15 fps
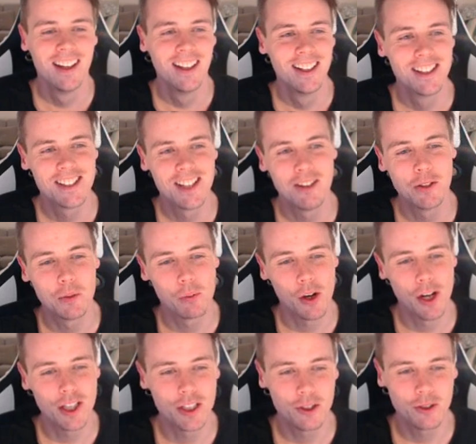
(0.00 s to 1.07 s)
Same with the
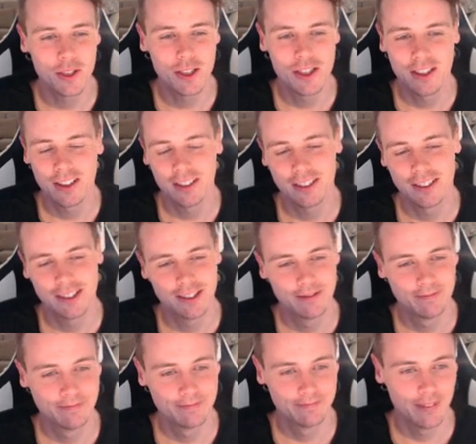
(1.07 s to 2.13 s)
bracers.
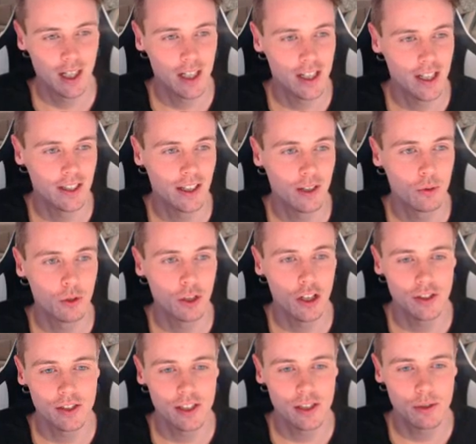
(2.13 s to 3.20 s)
And then we
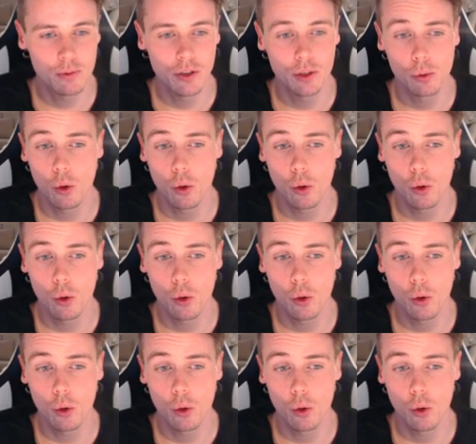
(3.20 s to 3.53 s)
got this one,